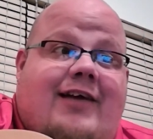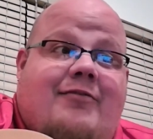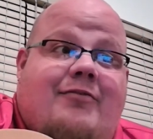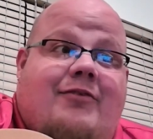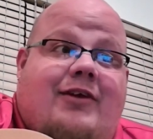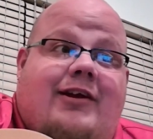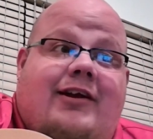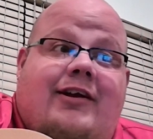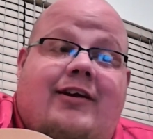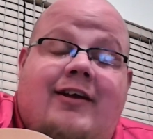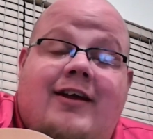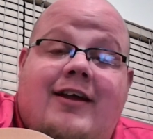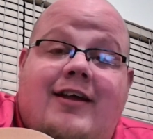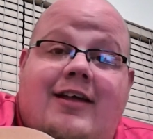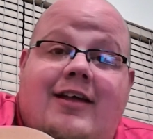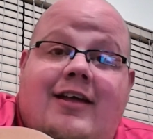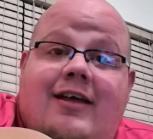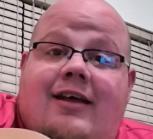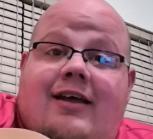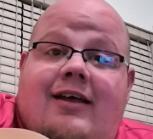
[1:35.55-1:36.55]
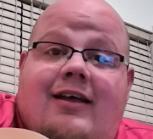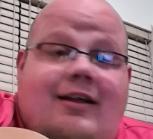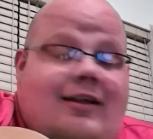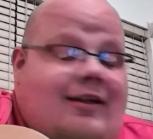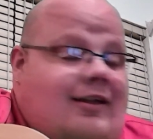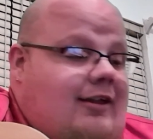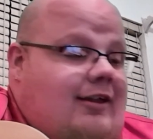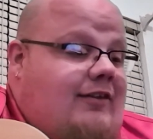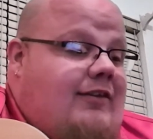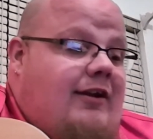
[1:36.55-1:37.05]

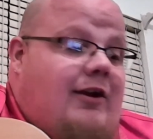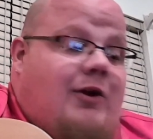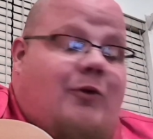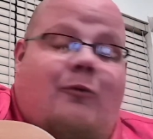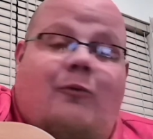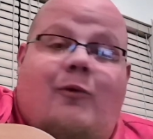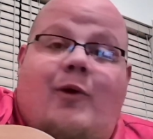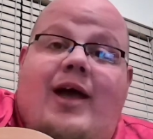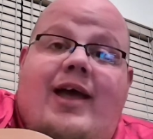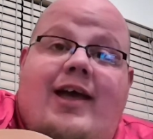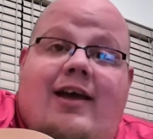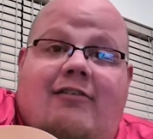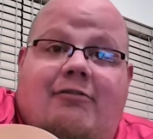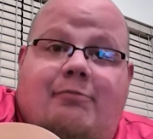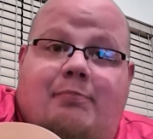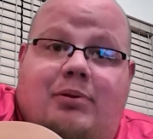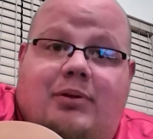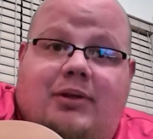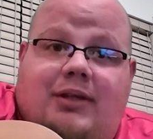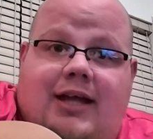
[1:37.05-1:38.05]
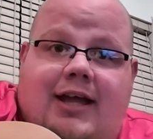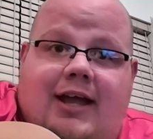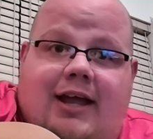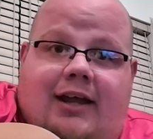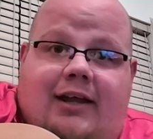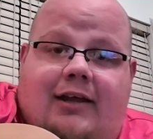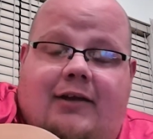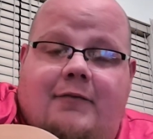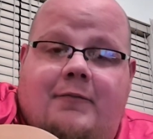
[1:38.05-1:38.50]
their way of playing.